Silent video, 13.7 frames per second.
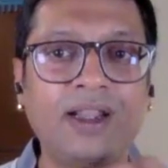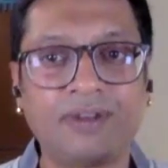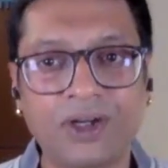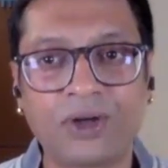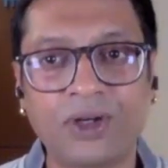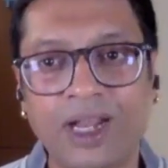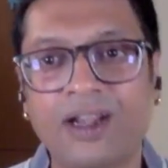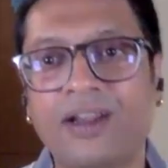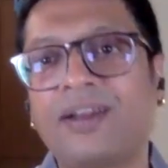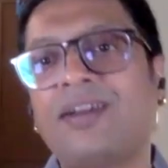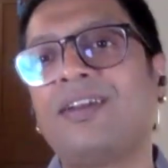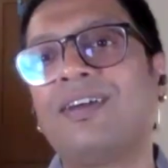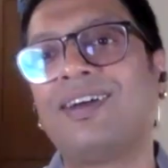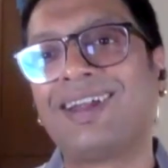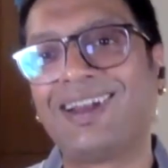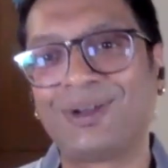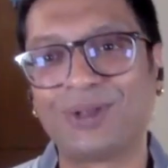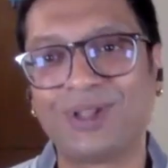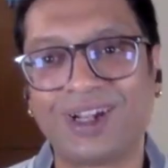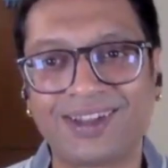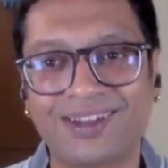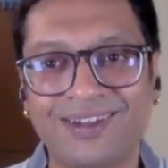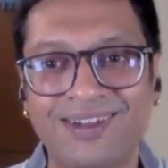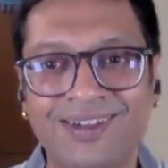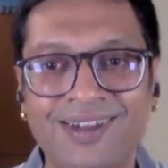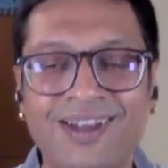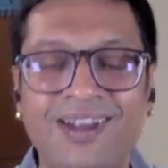and we'll get to that
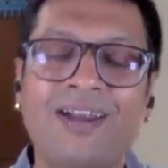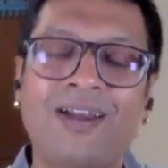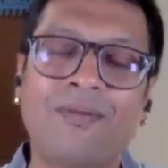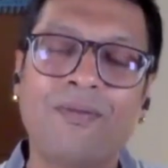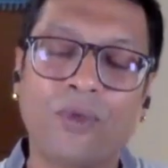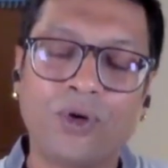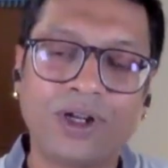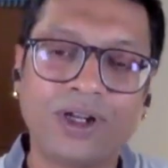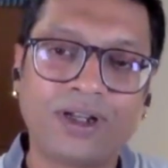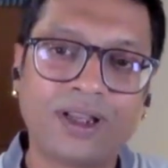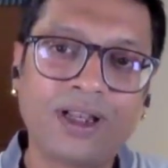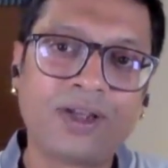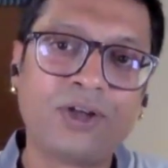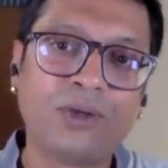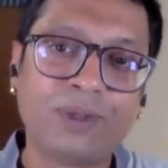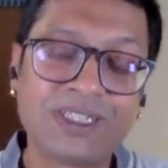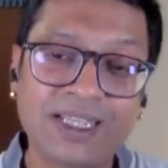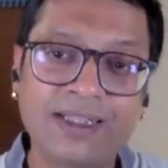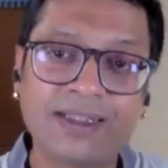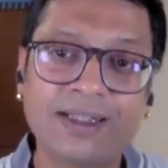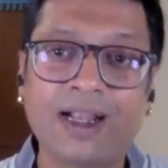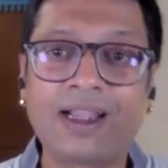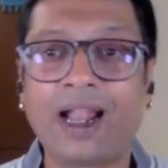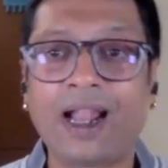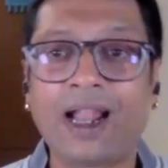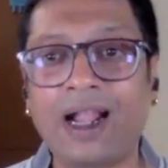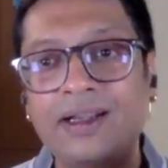in more detail. You'll be seeing
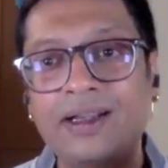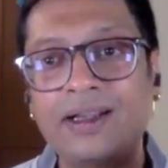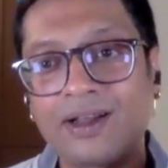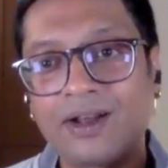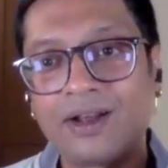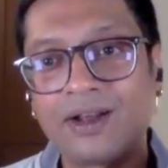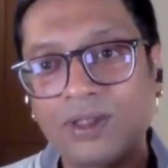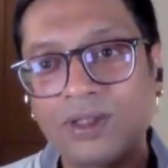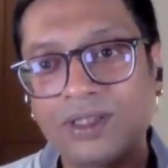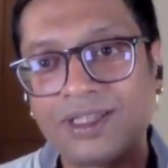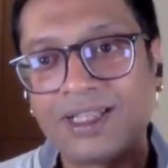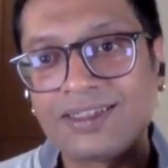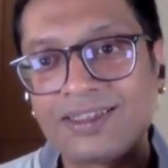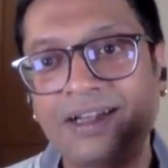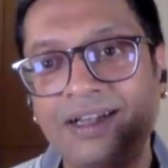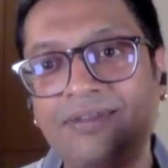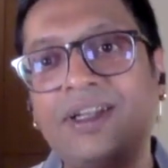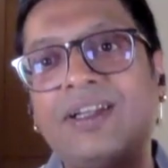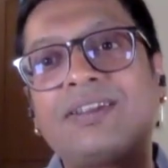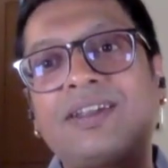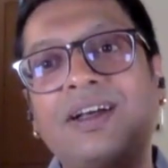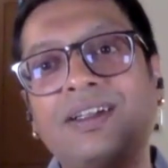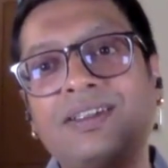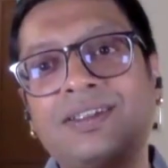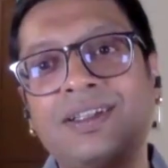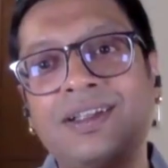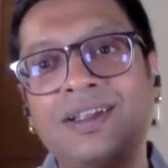that, and all the things that we
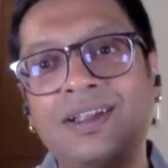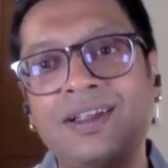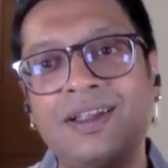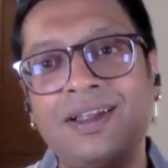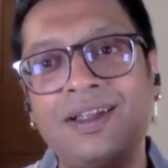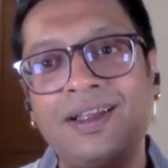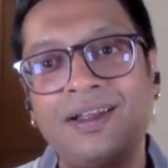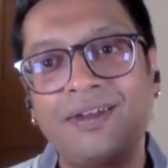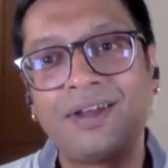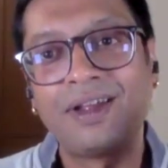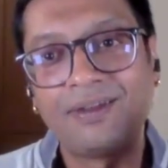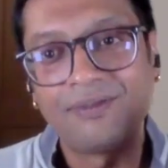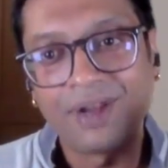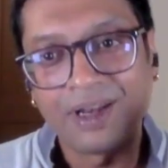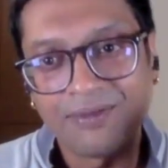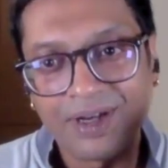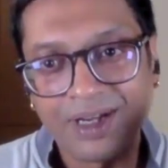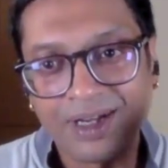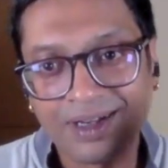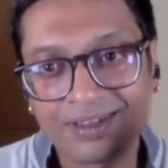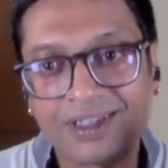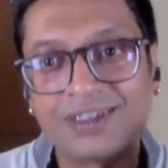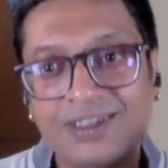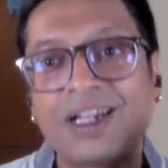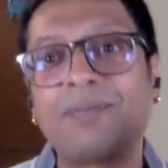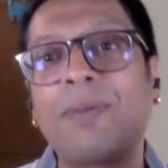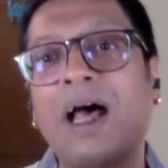discuss in when we
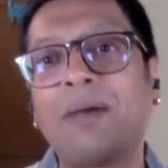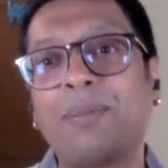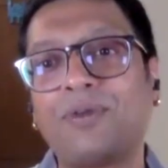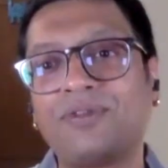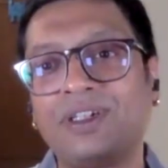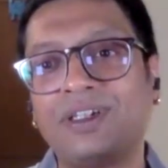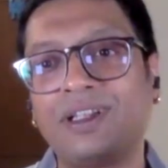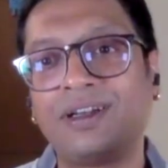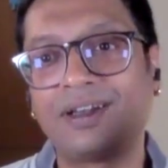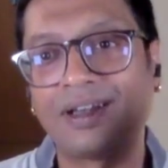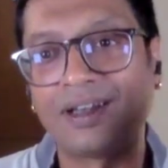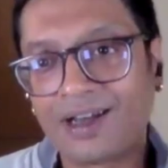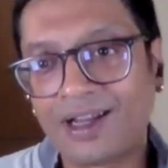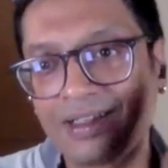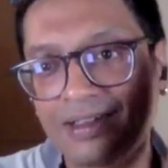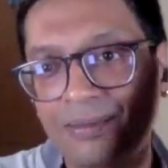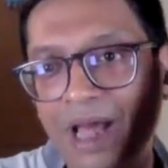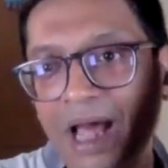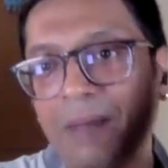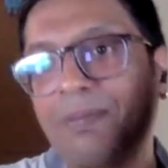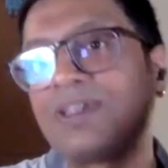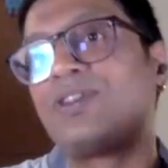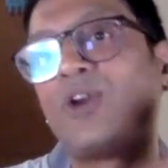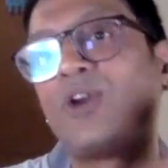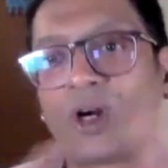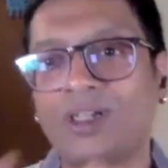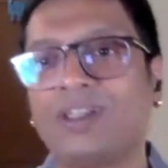discuss that map of the territory. Like, the map
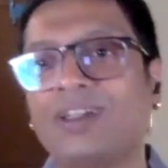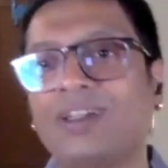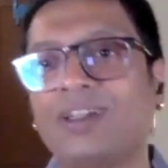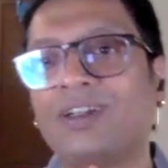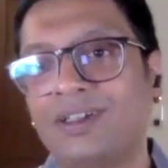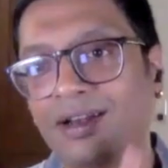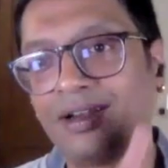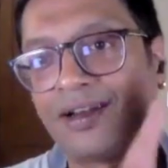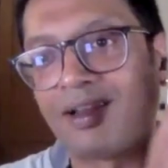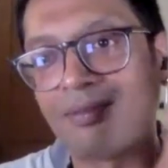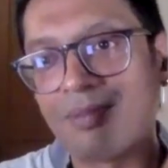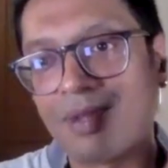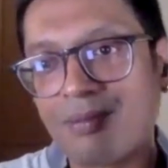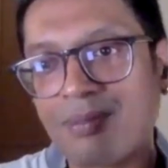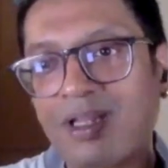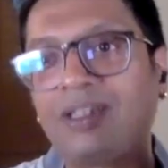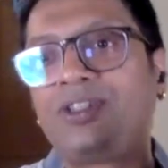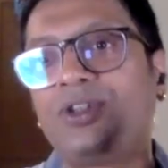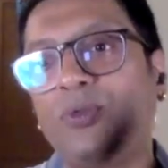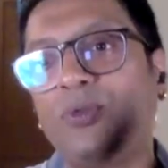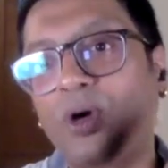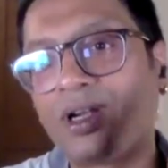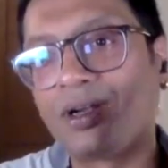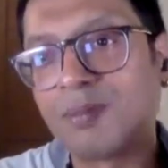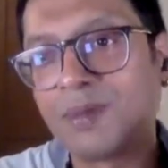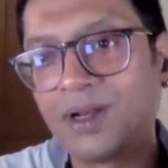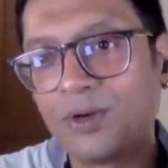is not the territory. Map tells you what
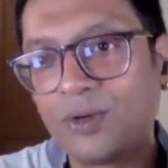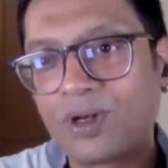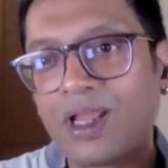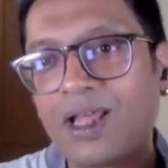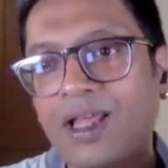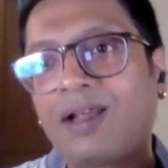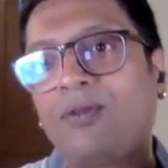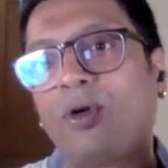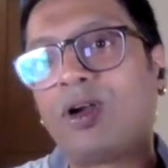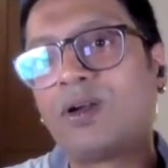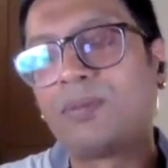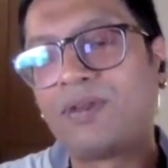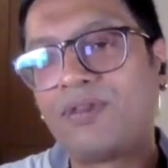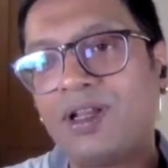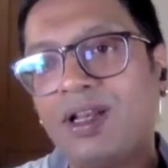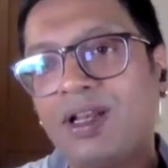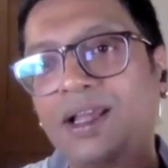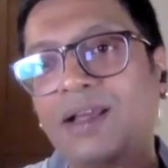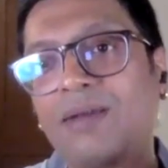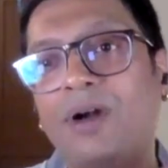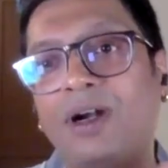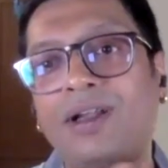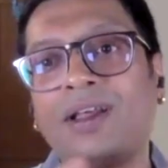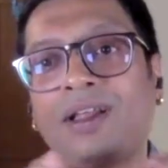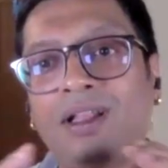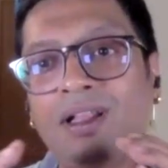it may look like, what it may feel like, but